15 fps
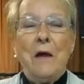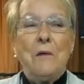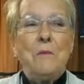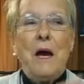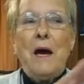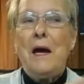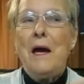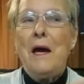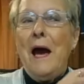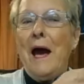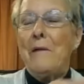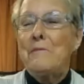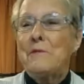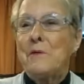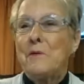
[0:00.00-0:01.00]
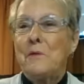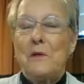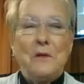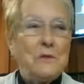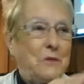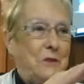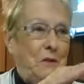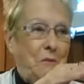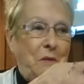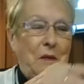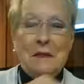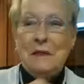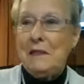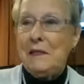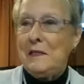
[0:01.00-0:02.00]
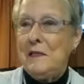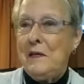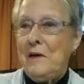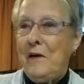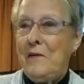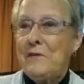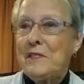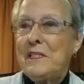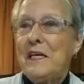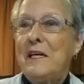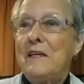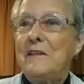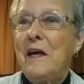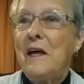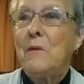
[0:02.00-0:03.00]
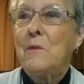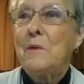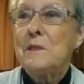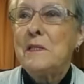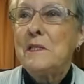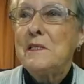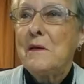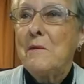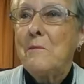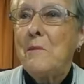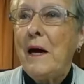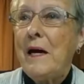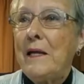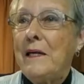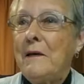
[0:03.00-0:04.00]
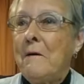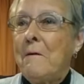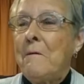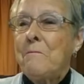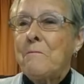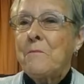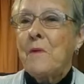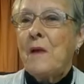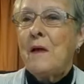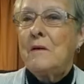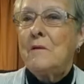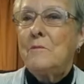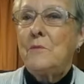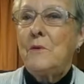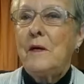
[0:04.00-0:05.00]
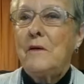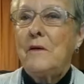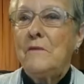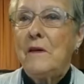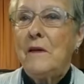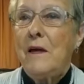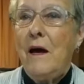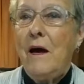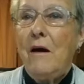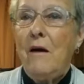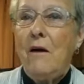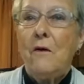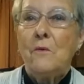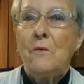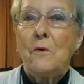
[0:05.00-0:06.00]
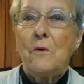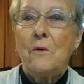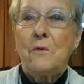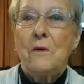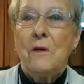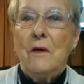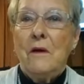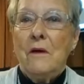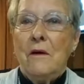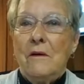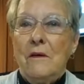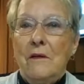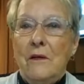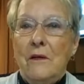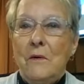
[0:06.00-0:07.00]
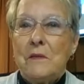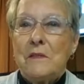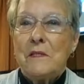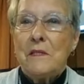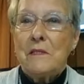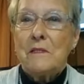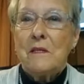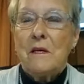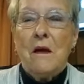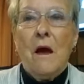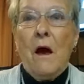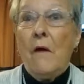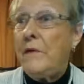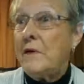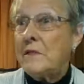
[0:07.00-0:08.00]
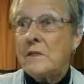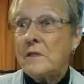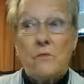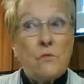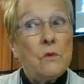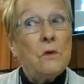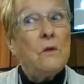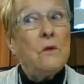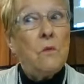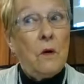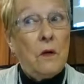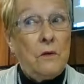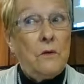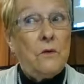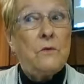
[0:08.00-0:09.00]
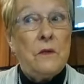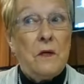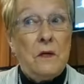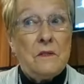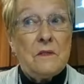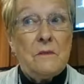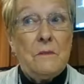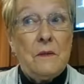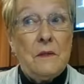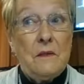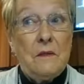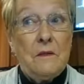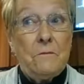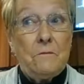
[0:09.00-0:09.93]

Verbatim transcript: And I'm so guilty of England of saying that. We see somebody breaking the law or, you know, it says, and this is really what irritates me.